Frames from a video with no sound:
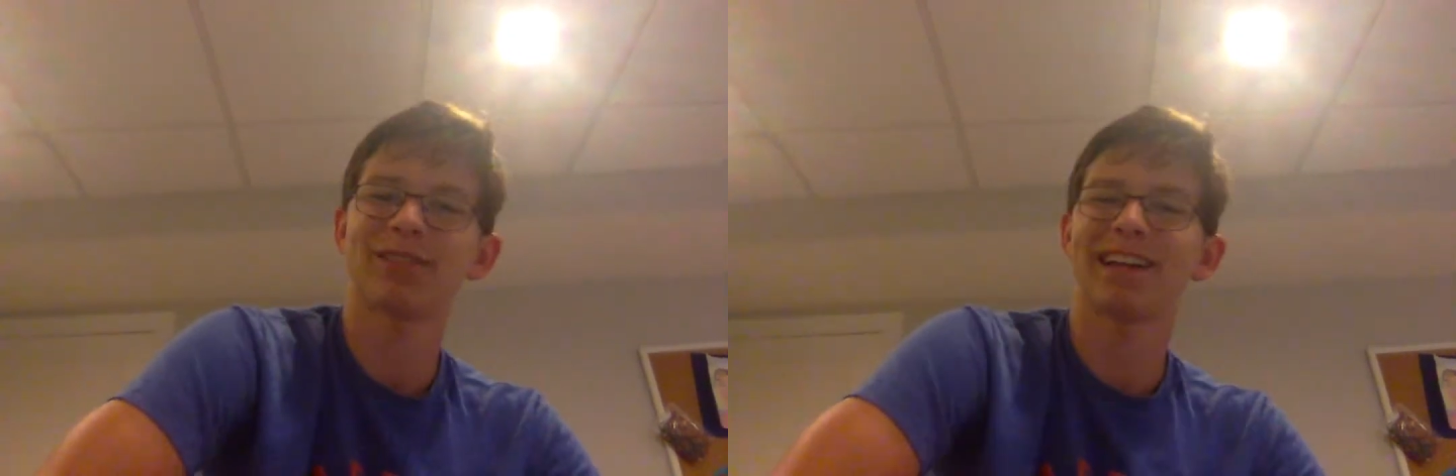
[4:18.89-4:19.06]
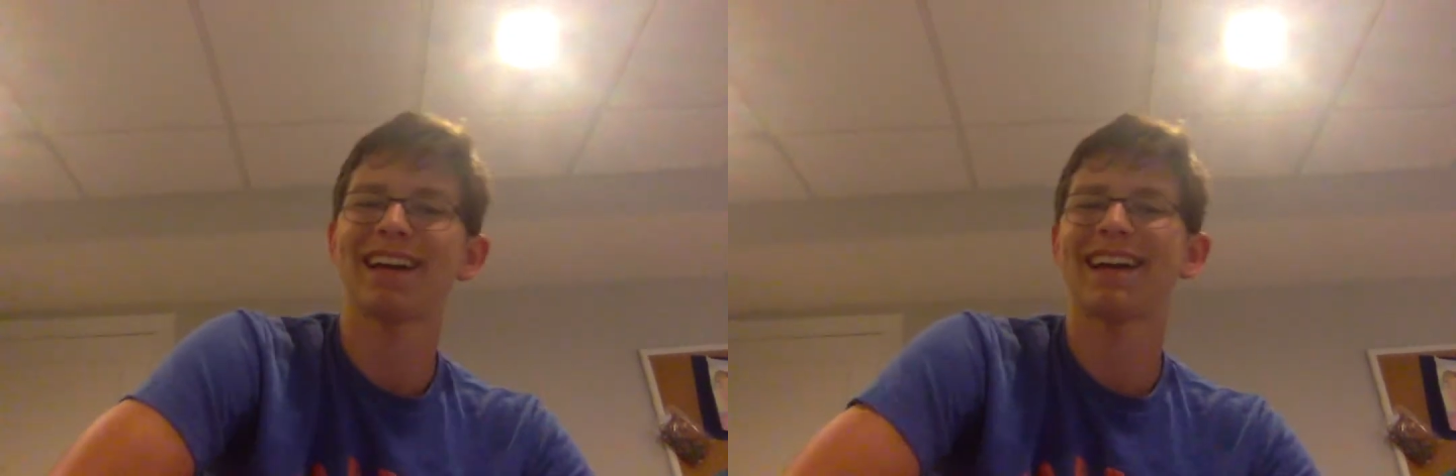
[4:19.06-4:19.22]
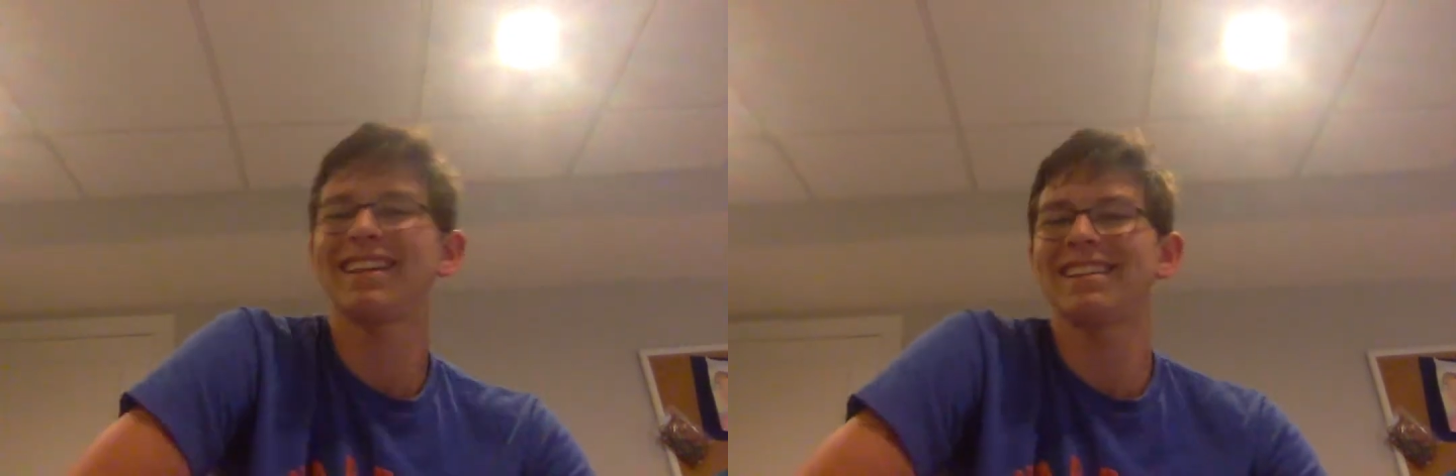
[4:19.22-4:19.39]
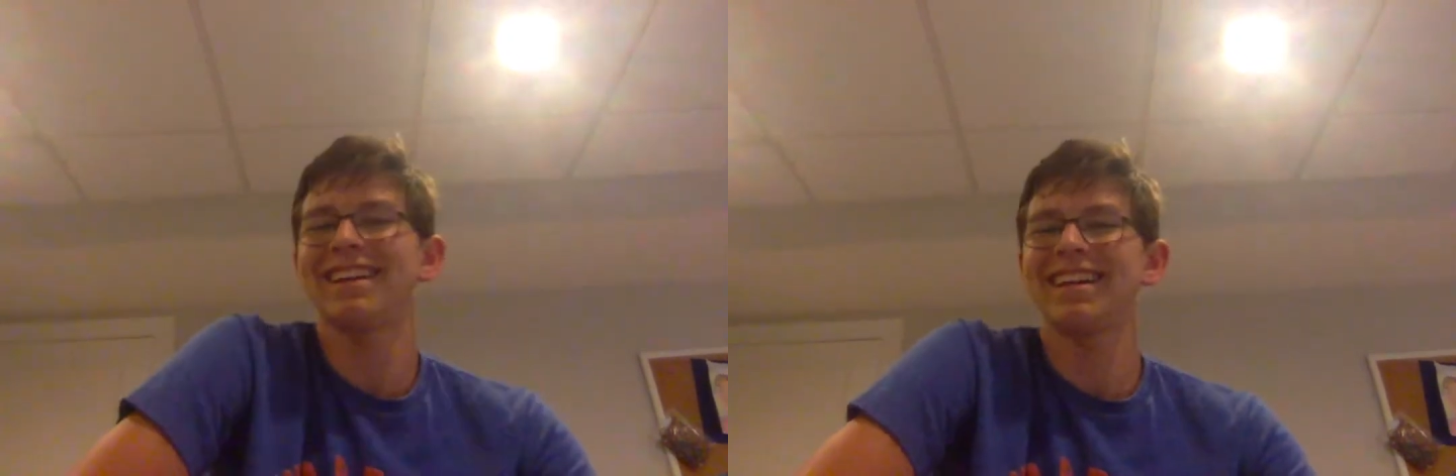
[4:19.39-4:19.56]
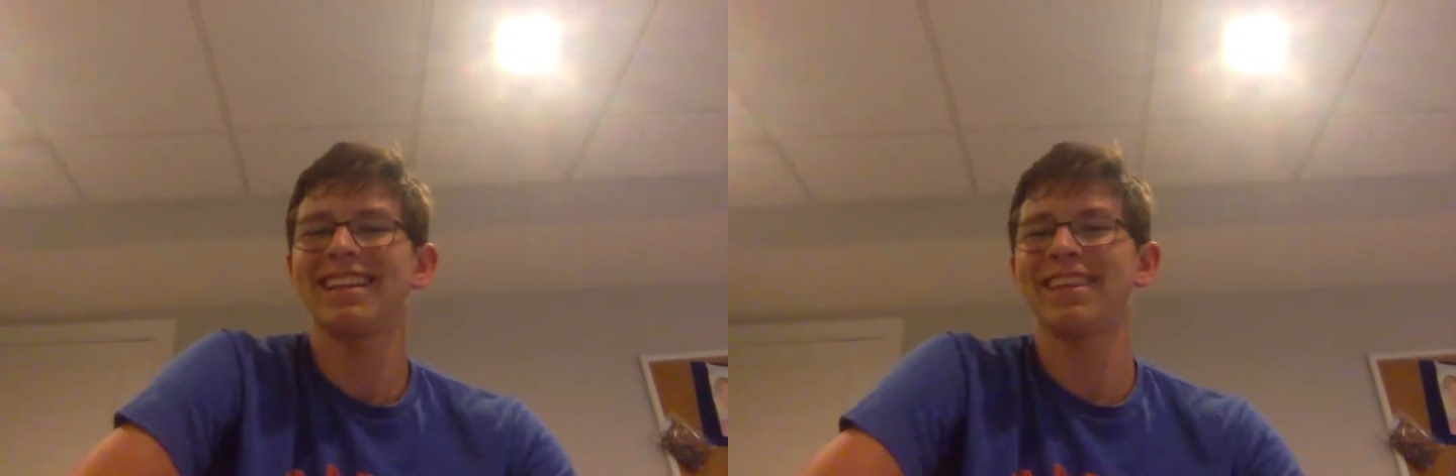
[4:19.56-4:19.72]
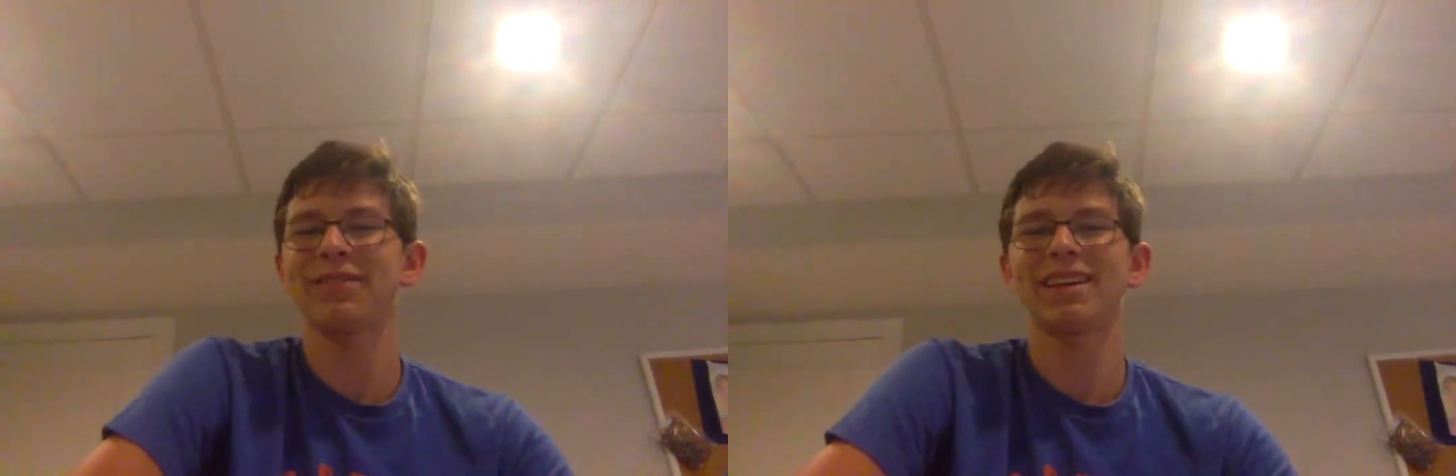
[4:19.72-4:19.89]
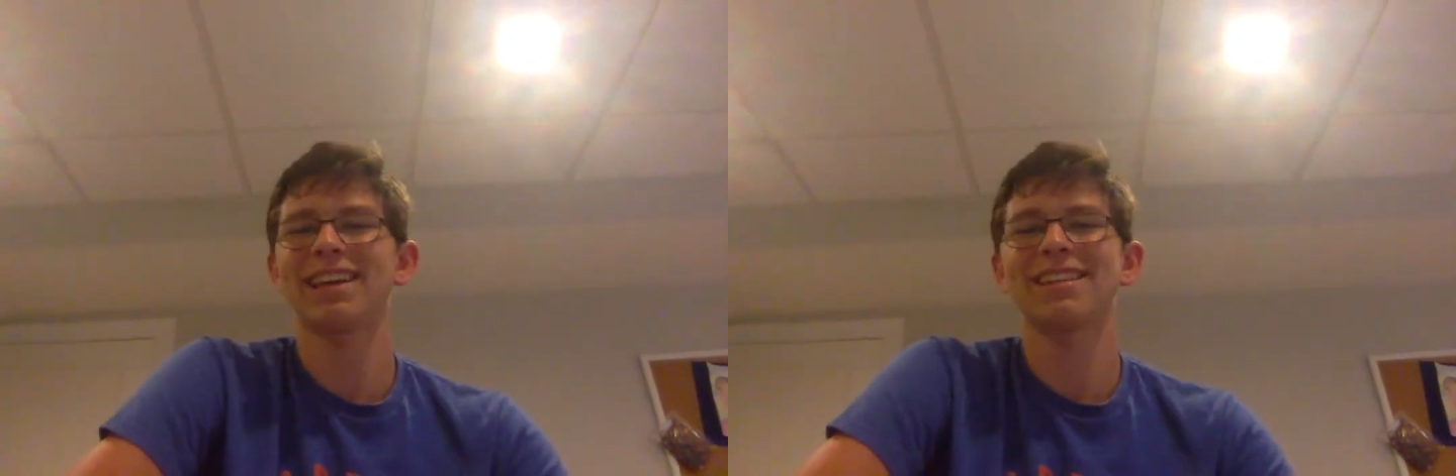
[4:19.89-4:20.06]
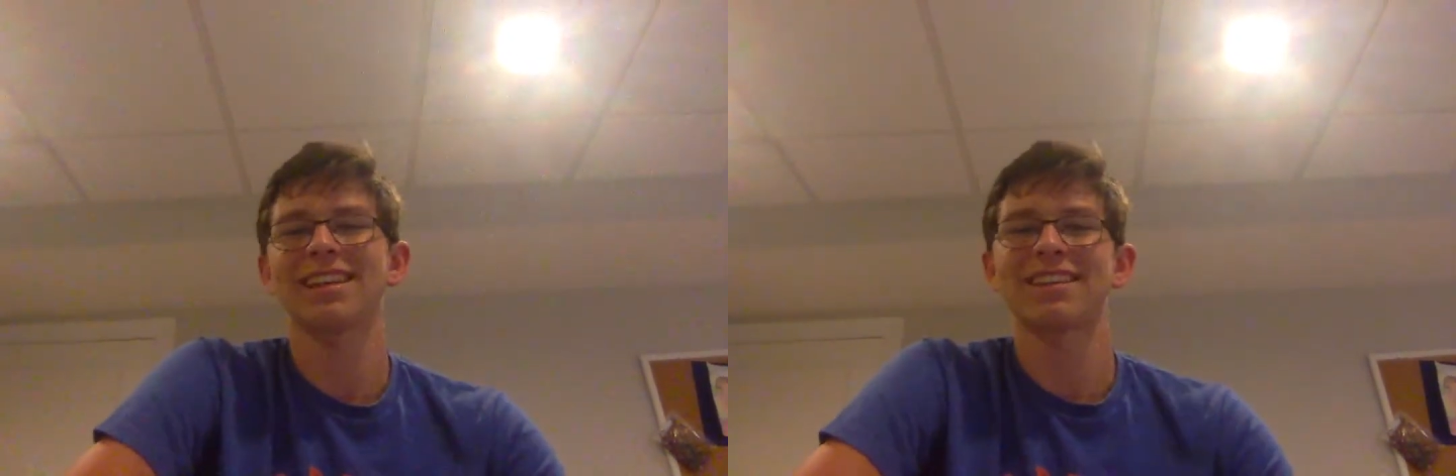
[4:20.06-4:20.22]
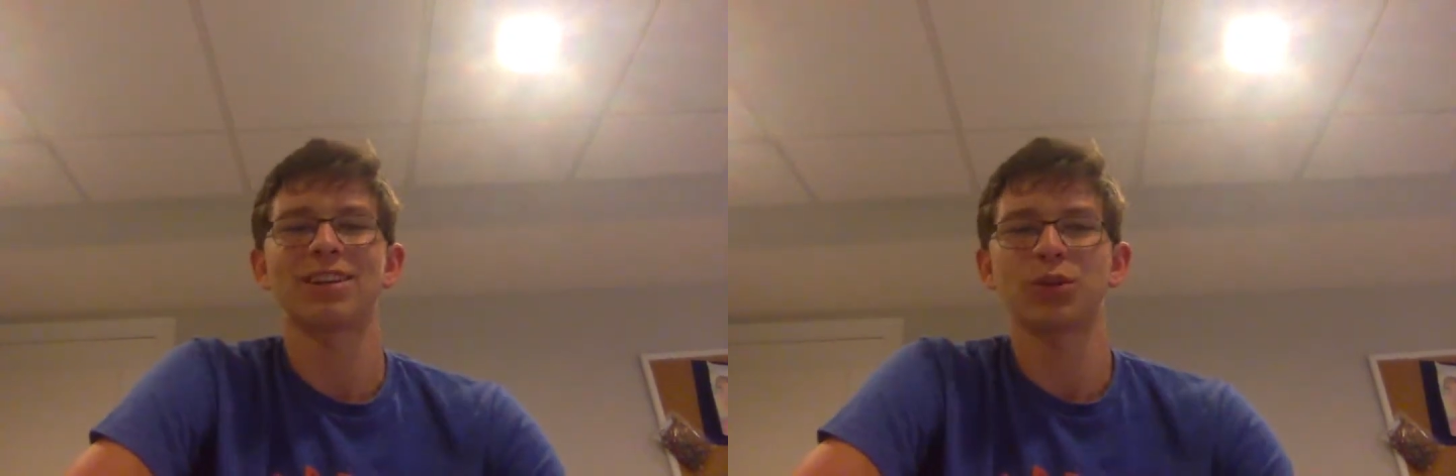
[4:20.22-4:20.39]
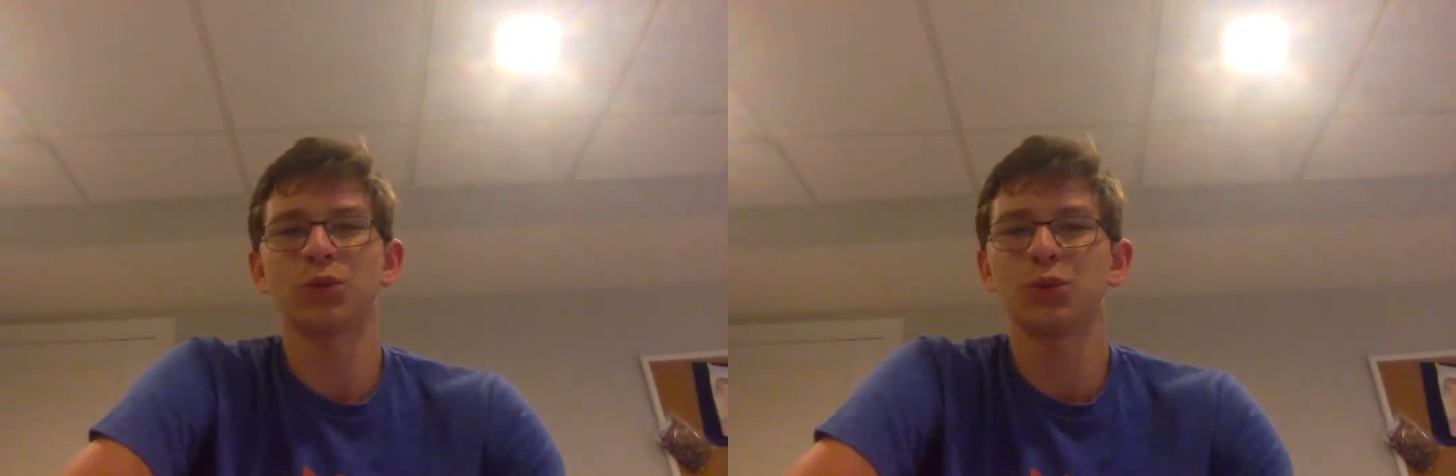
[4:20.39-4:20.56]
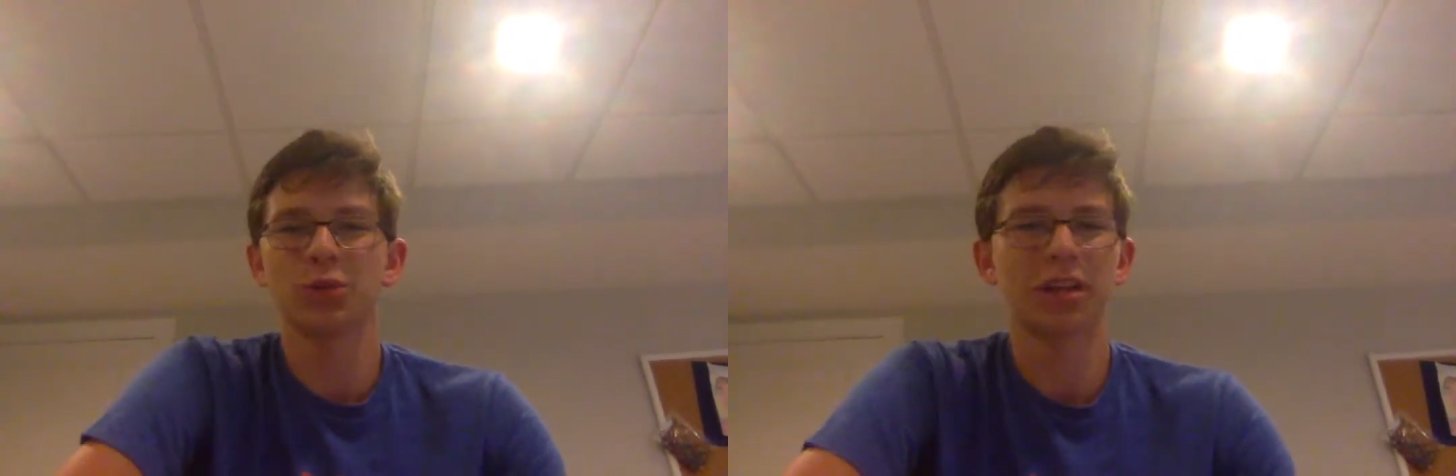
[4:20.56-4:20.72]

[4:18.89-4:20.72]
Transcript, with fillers: Like I didn't I didn't even get like the cool